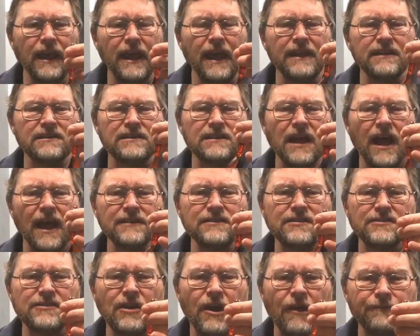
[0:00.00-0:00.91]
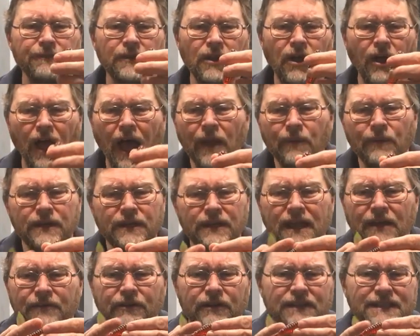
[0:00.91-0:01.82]
It's not soft at all. I would
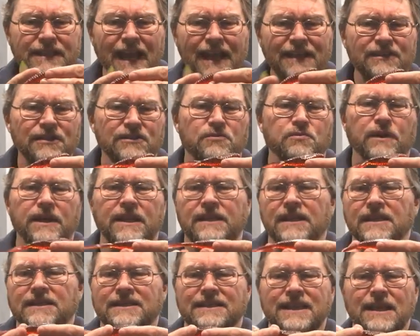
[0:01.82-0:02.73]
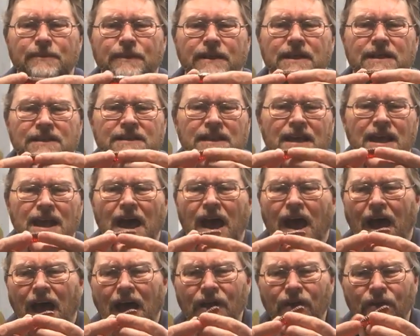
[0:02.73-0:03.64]
never Texas rig this thing because
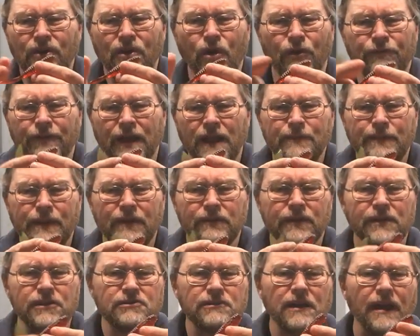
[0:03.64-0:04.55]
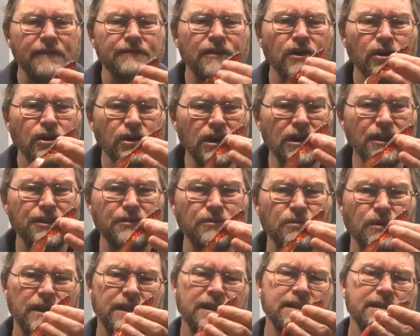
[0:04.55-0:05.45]
I don't know if I'd be able to drive the hook
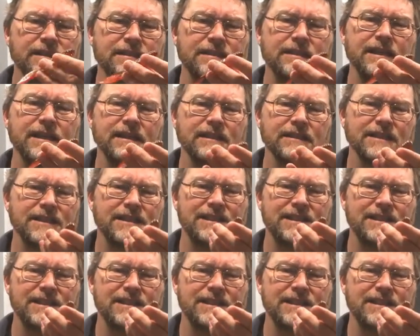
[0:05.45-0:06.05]
through one of these things.